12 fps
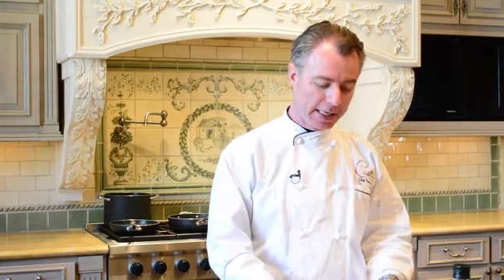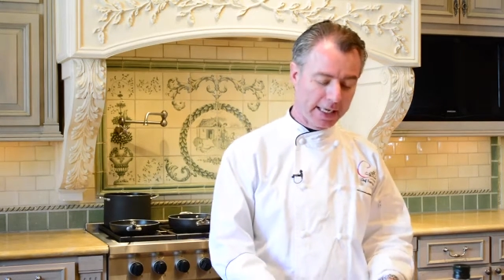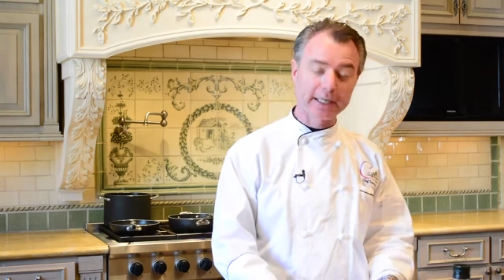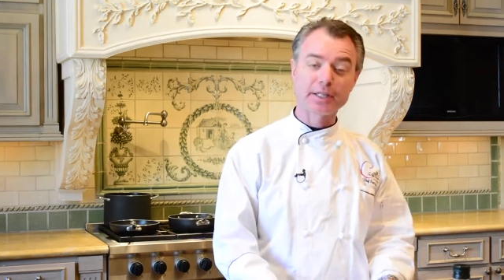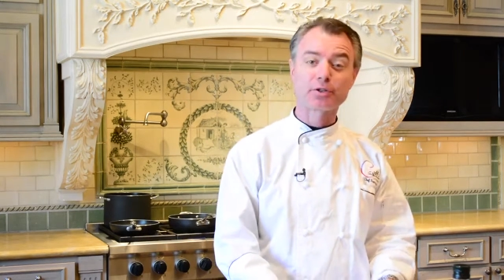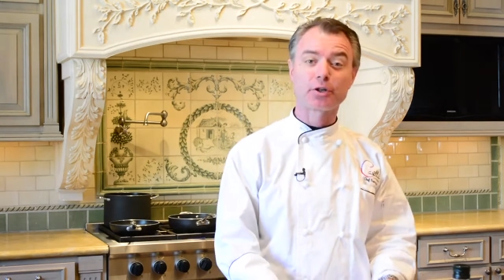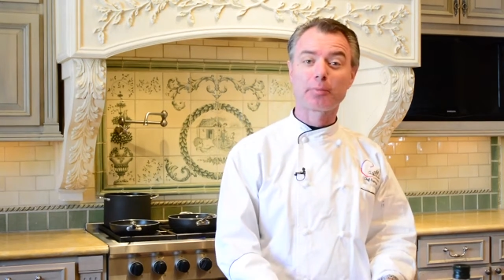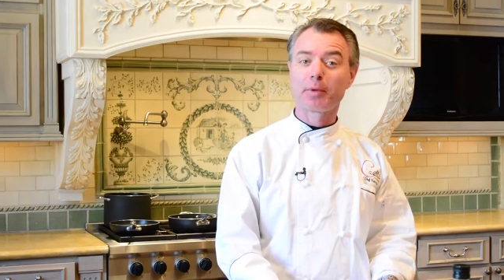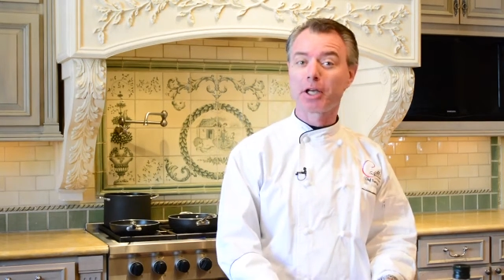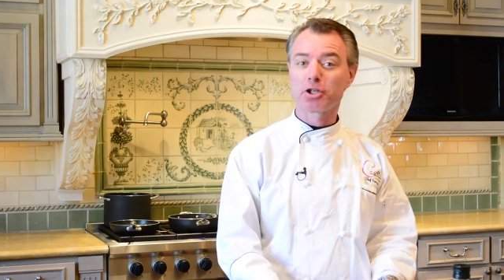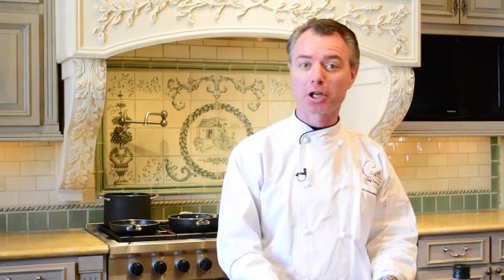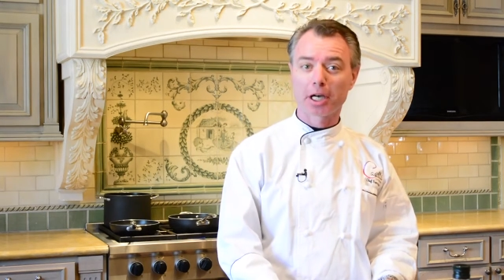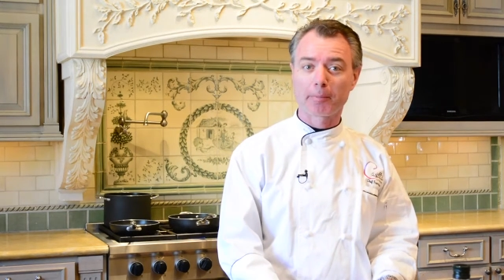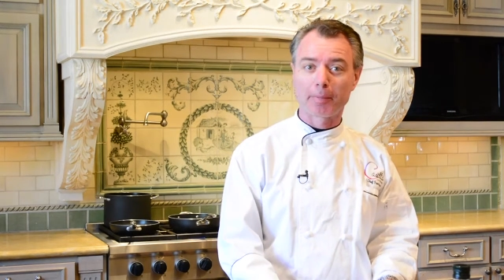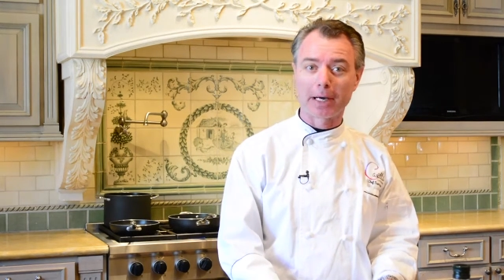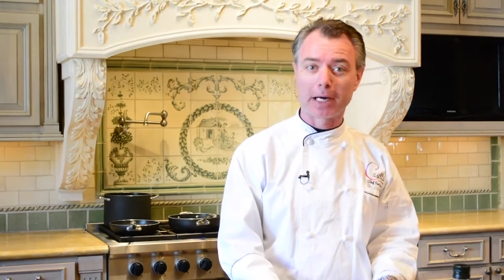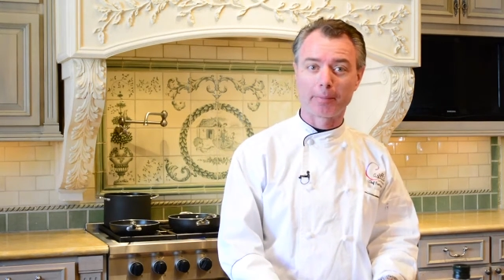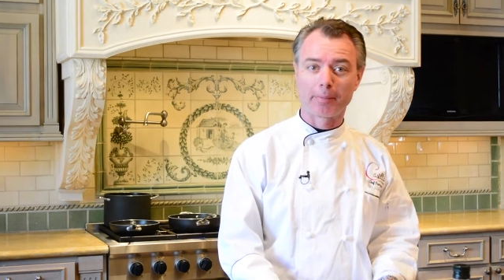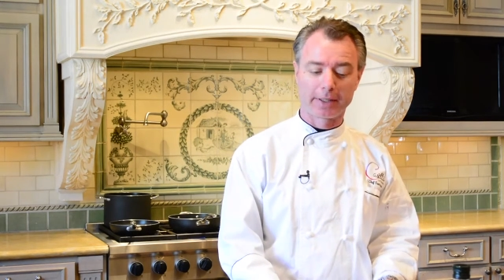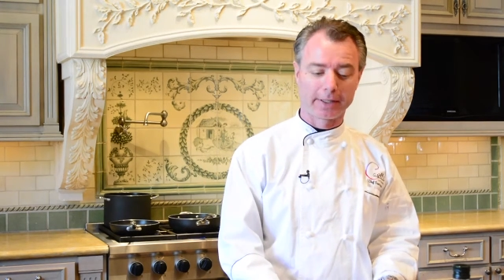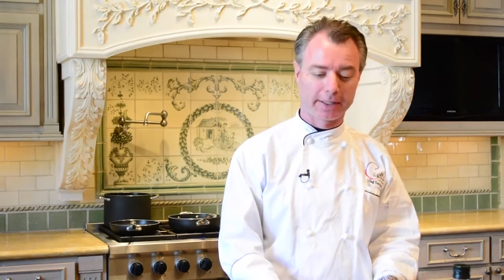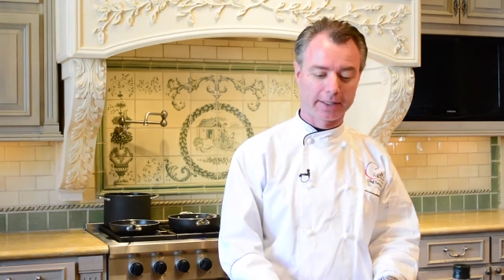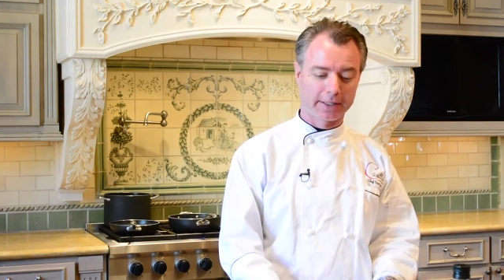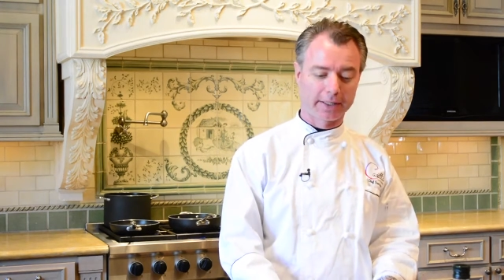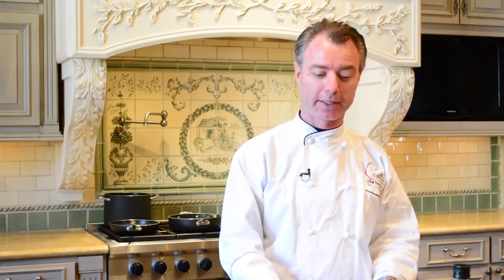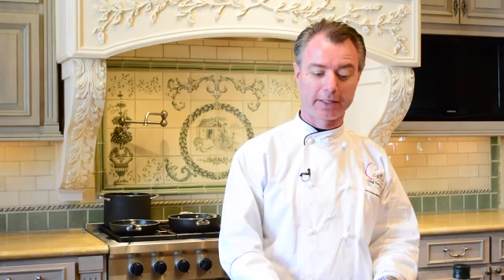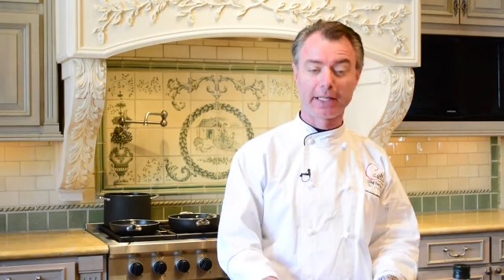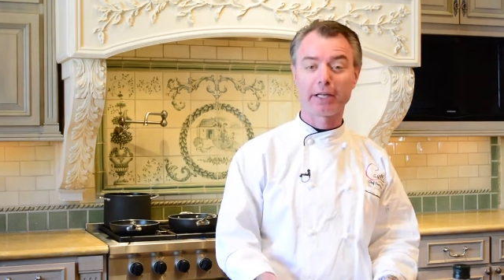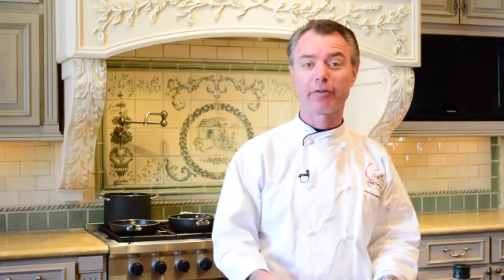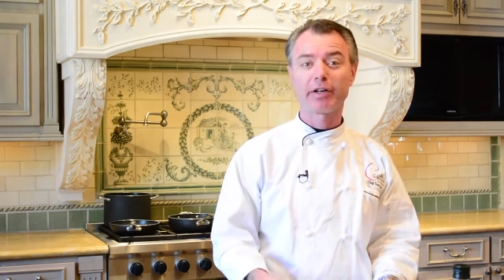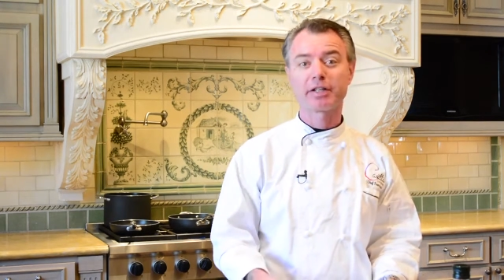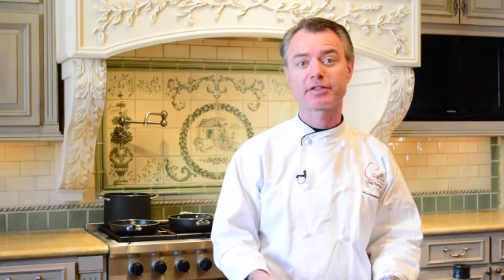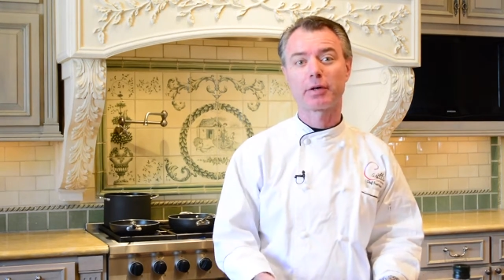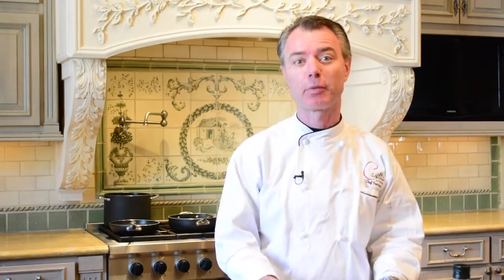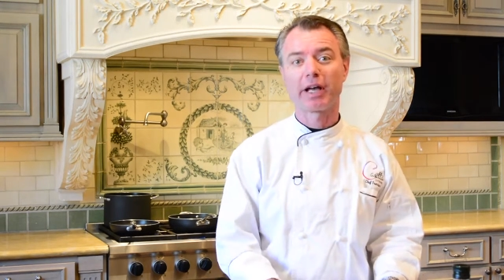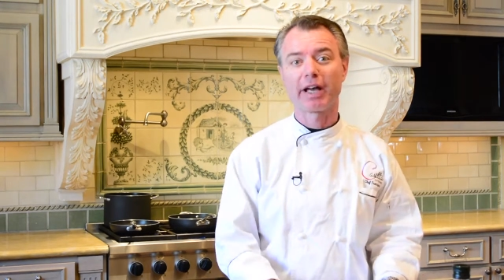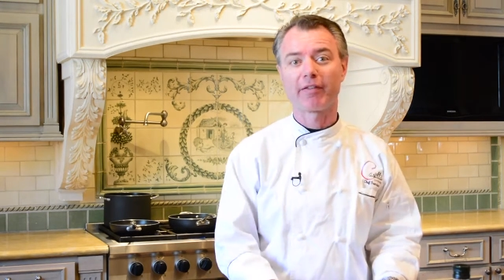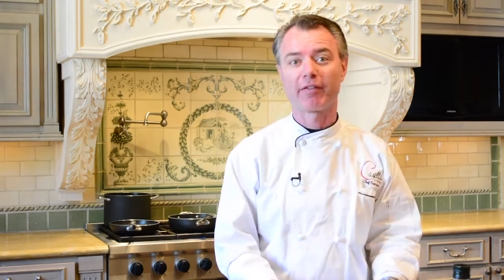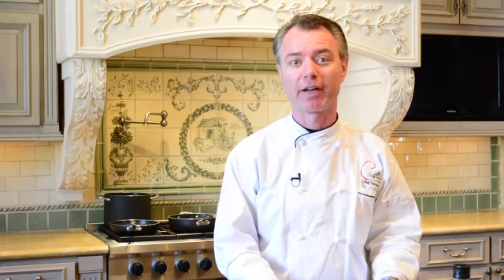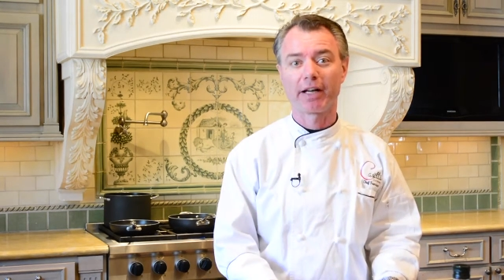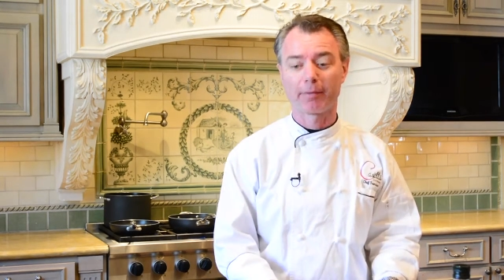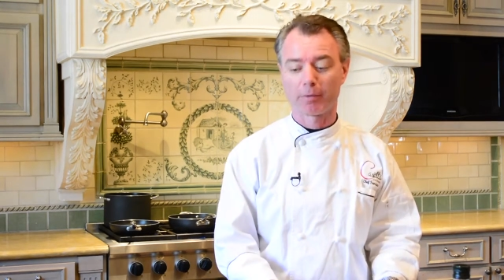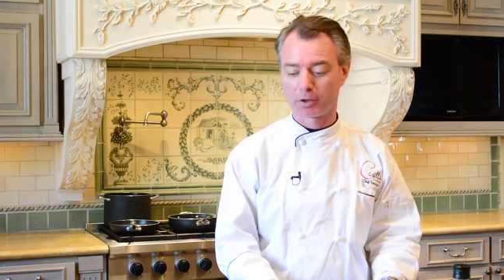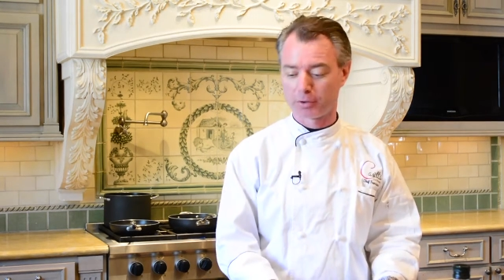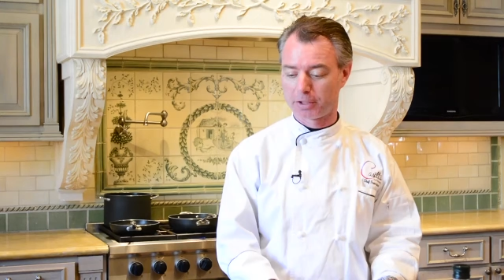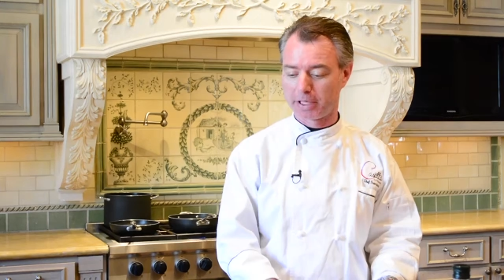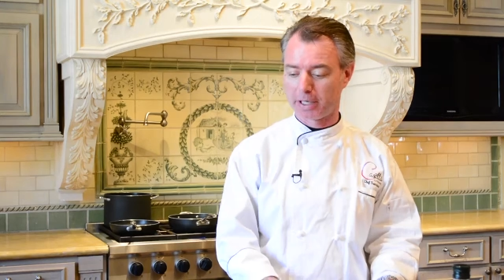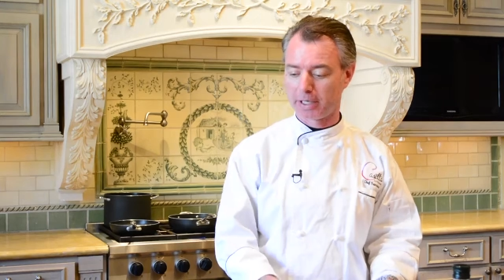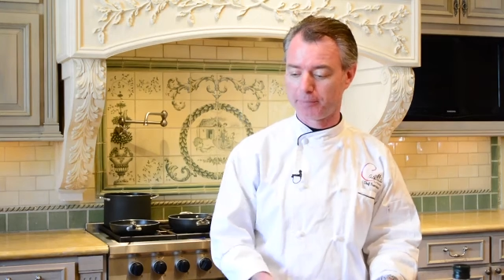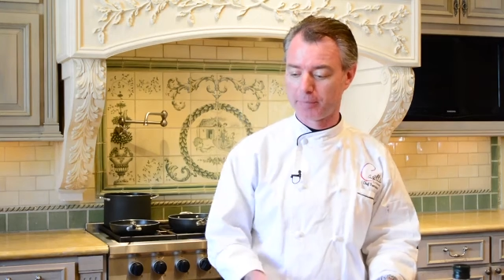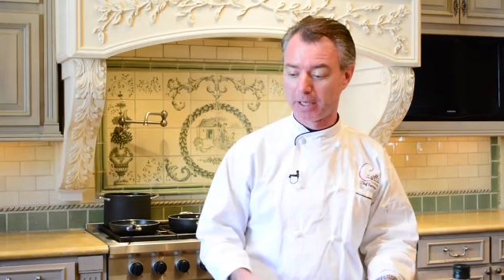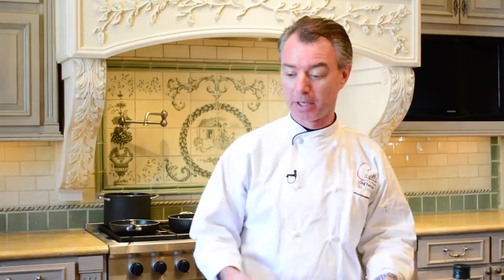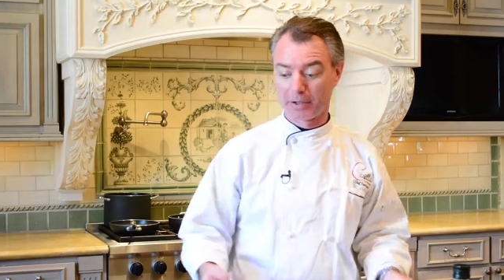and it's going to be a chicken parm. The ingredients that we have available today,